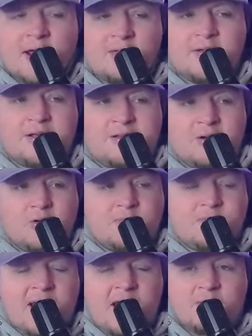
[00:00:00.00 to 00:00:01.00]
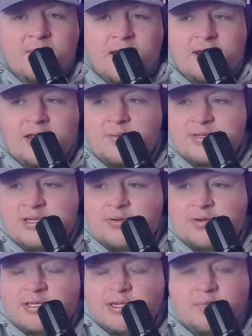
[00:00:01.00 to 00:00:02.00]
I think he told Pac-Man he was
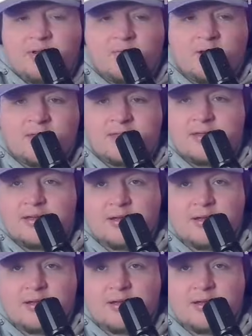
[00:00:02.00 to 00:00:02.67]
doing something with